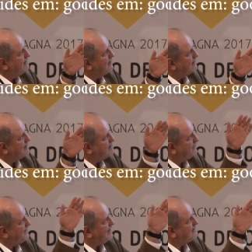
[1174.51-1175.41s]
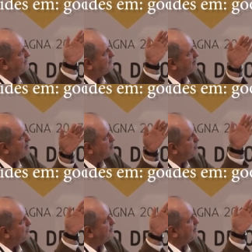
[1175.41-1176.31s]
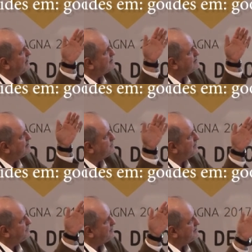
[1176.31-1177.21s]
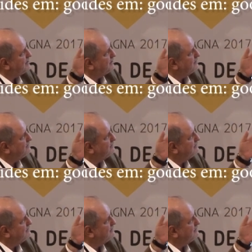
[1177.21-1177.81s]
not as effective, not as good as 6130,